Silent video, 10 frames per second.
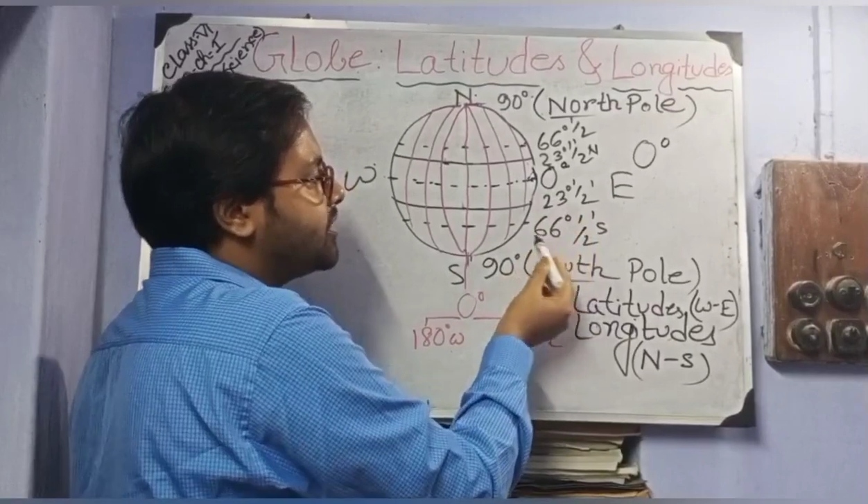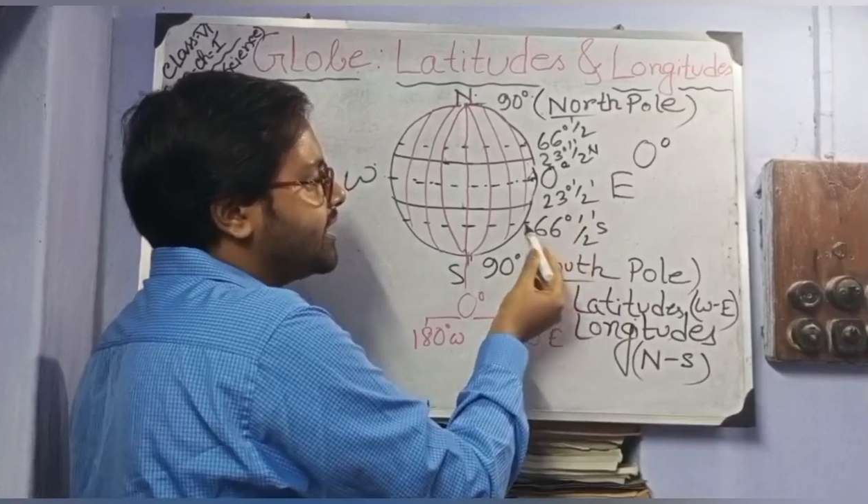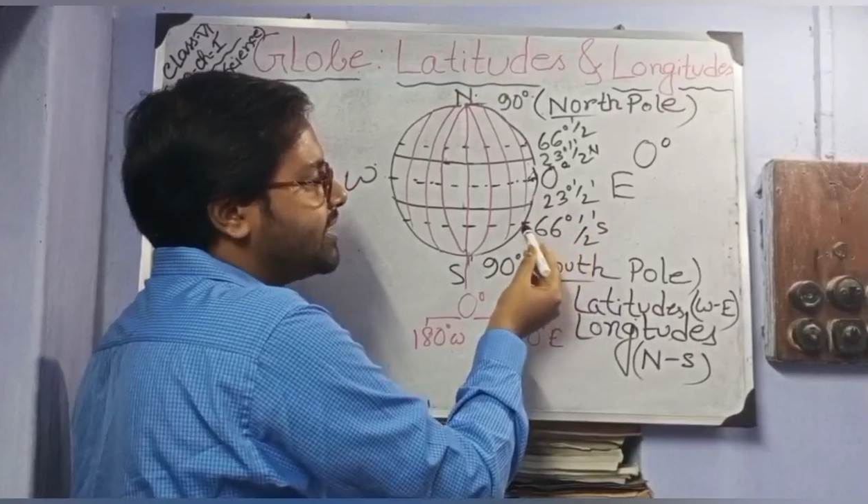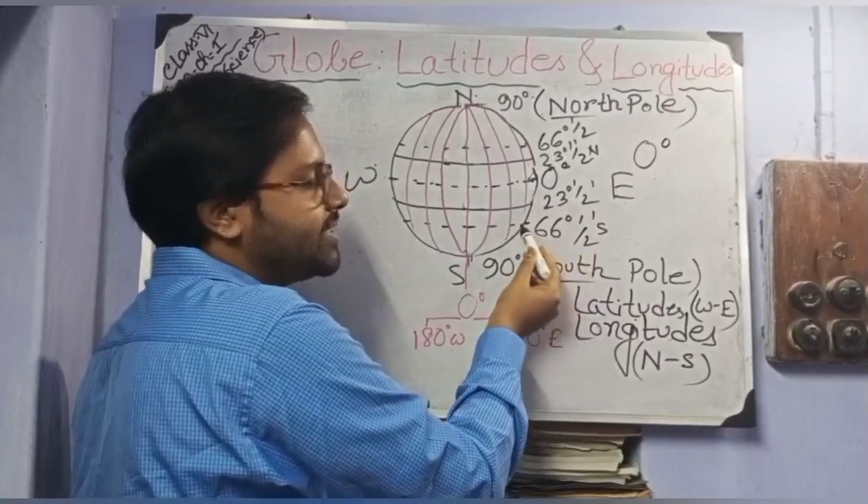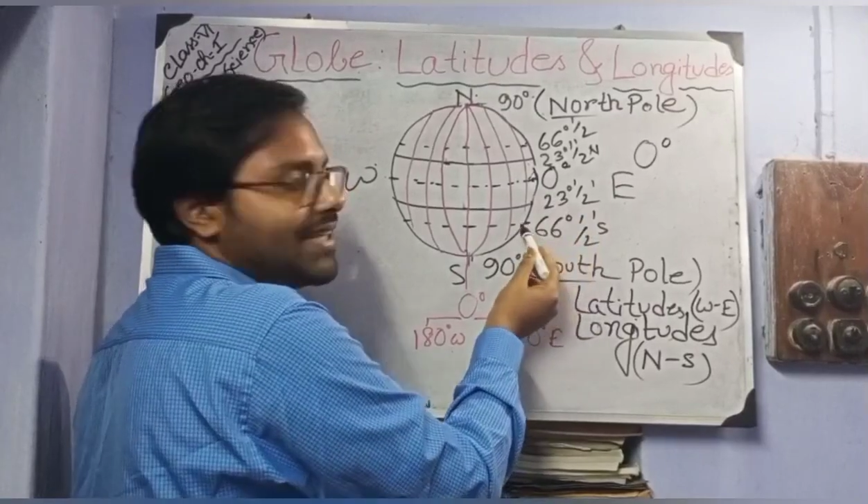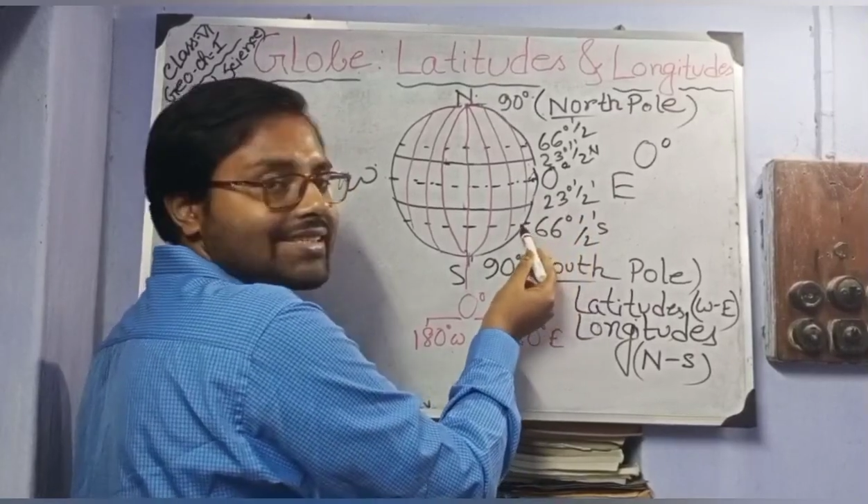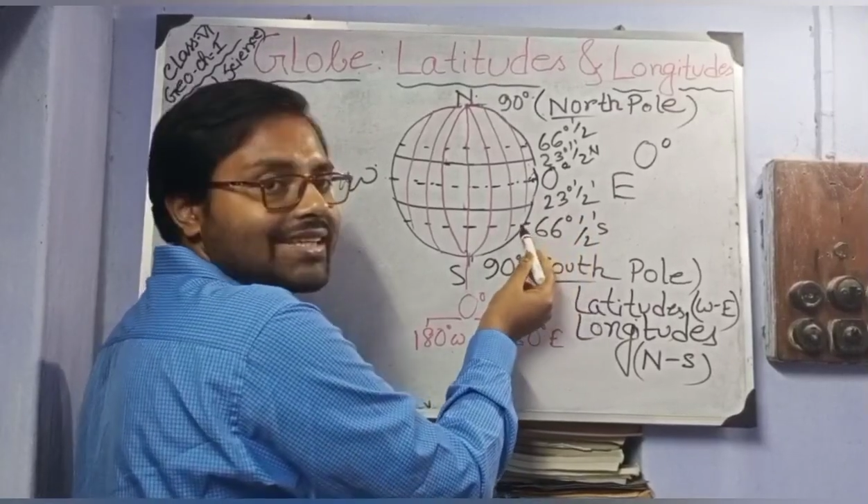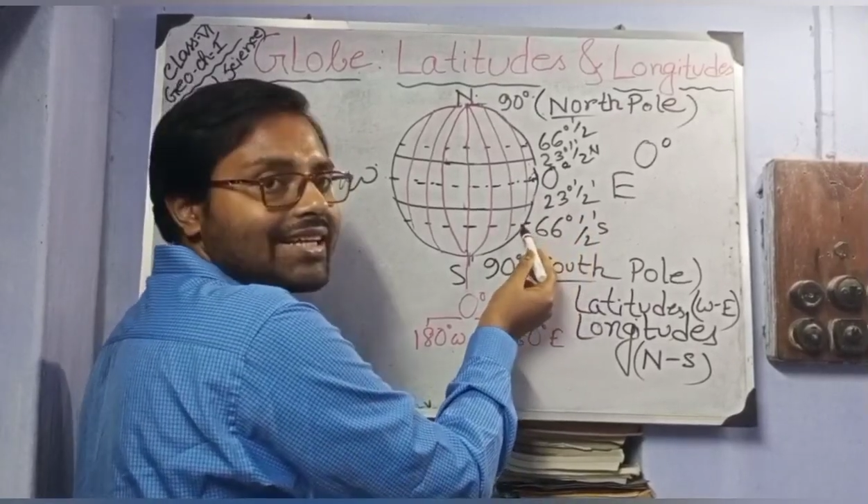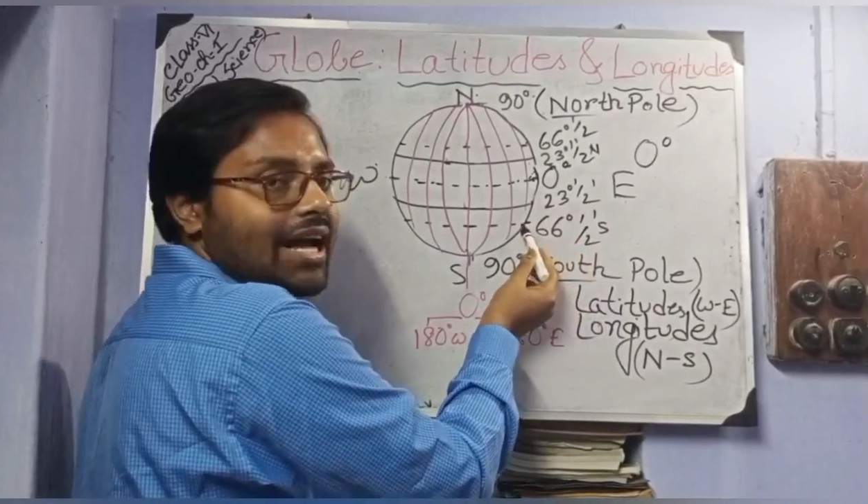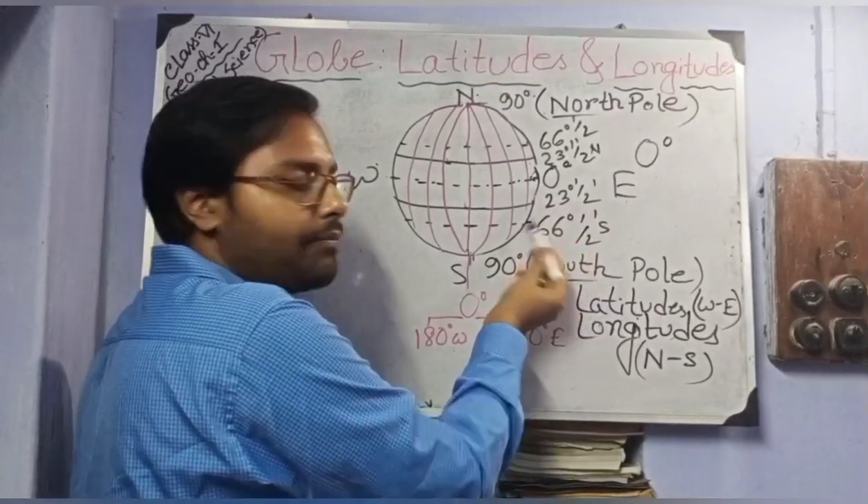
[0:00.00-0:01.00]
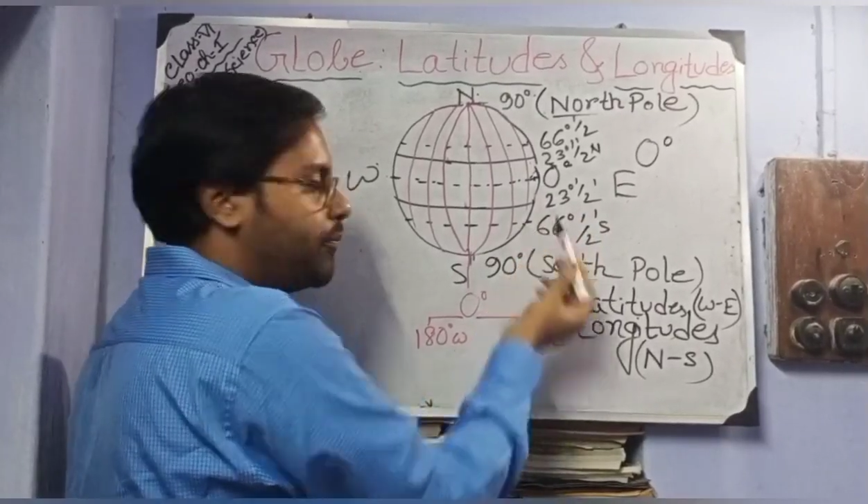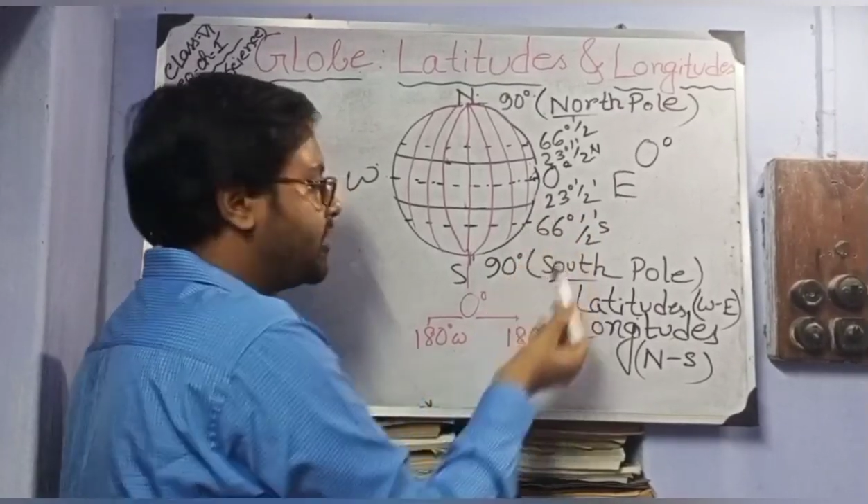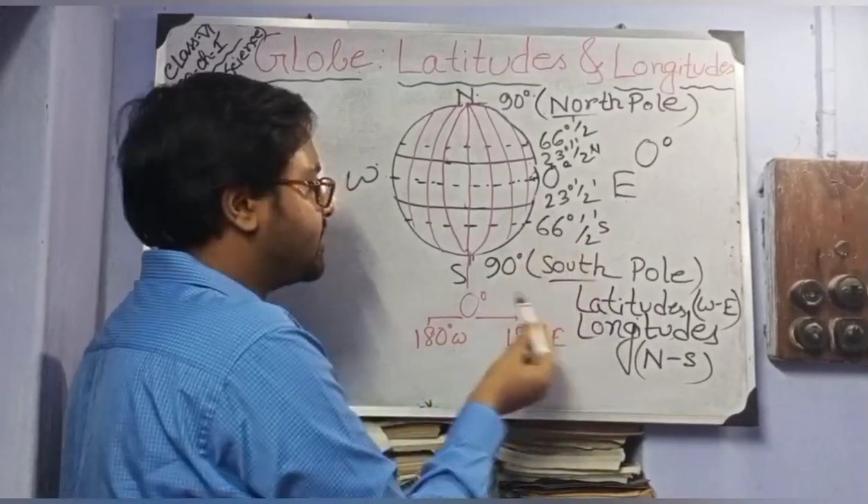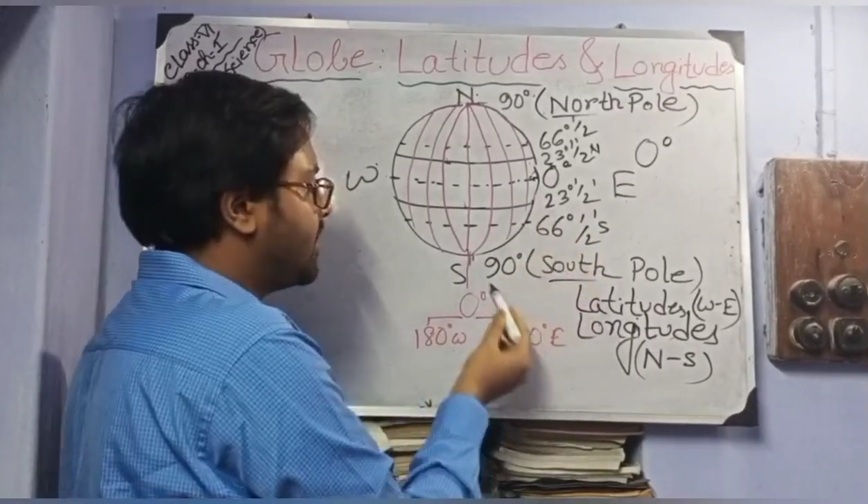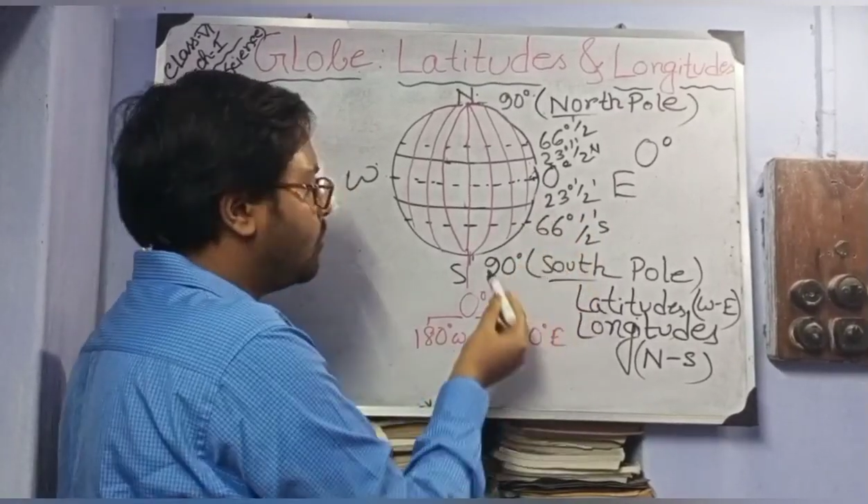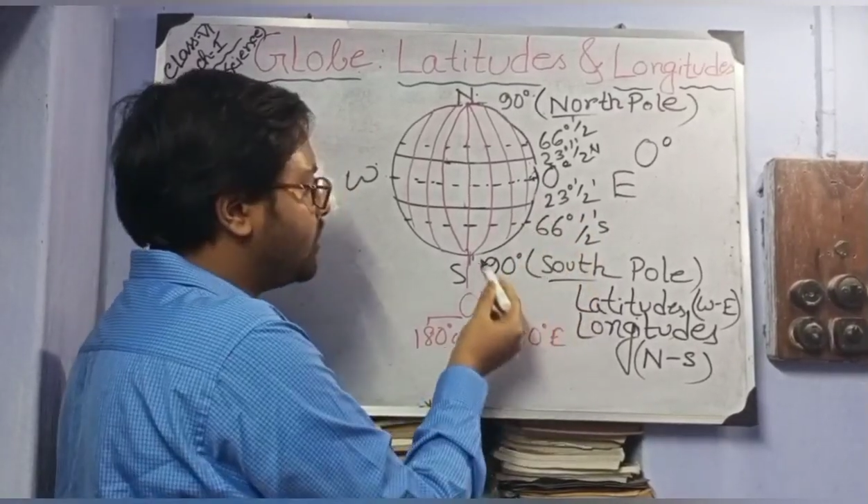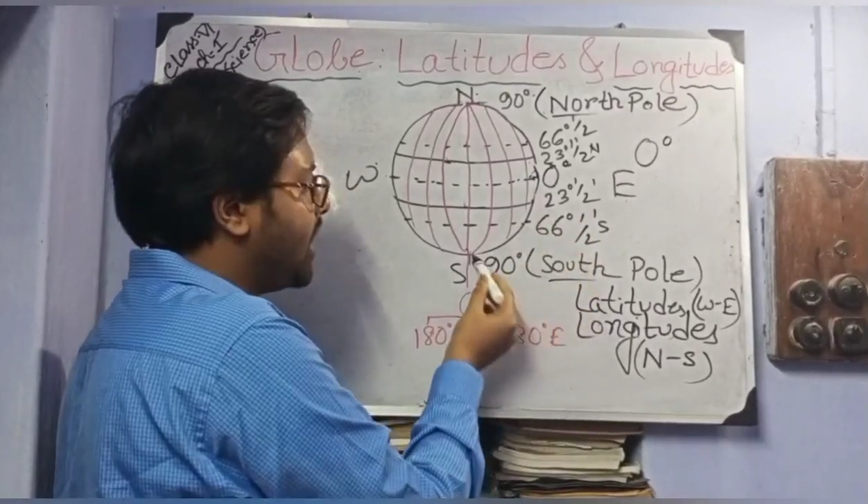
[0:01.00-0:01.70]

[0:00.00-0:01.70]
66 degree half minute south,